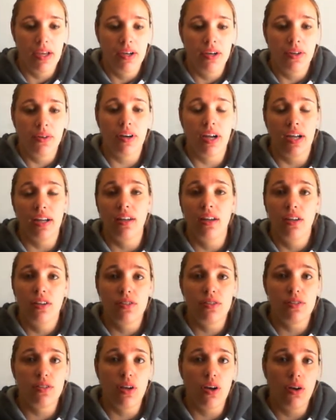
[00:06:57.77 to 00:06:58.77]
All right,
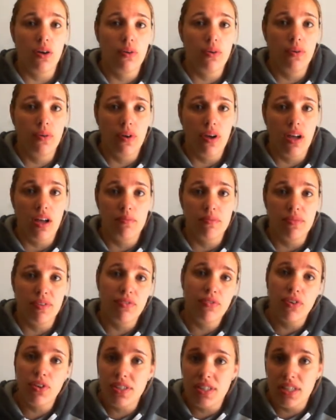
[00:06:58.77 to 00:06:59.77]
so the
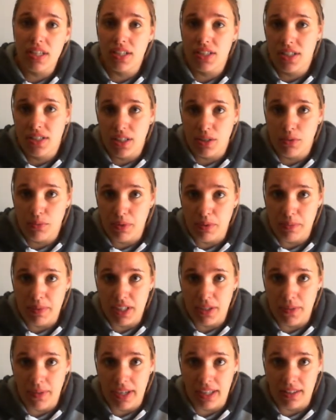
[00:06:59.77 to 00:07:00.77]
first section that we'll be
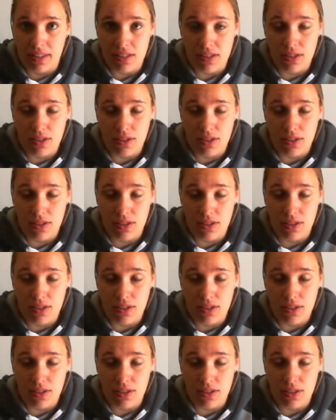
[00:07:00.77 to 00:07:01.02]
doing this